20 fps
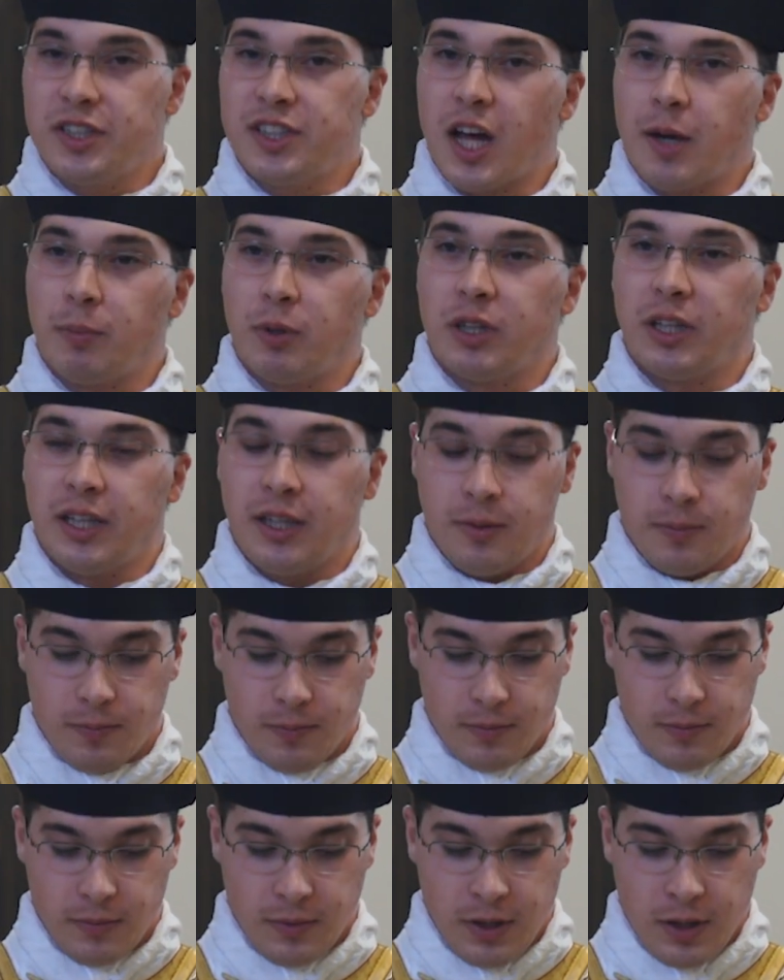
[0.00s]
separately,
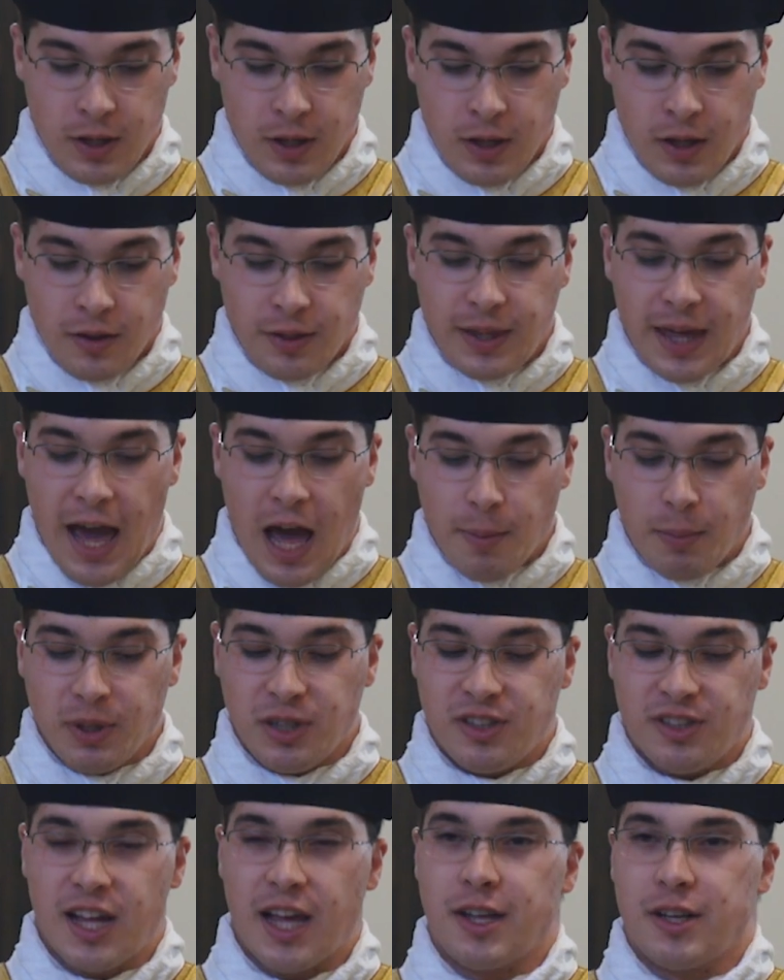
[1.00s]
the
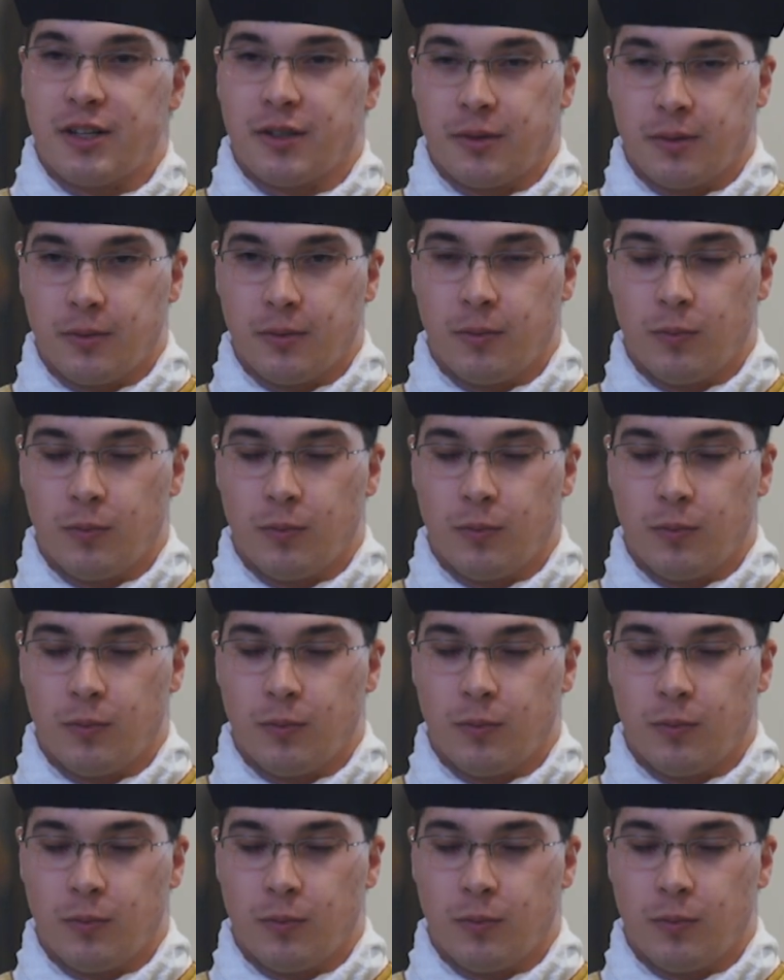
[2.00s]
abbot said,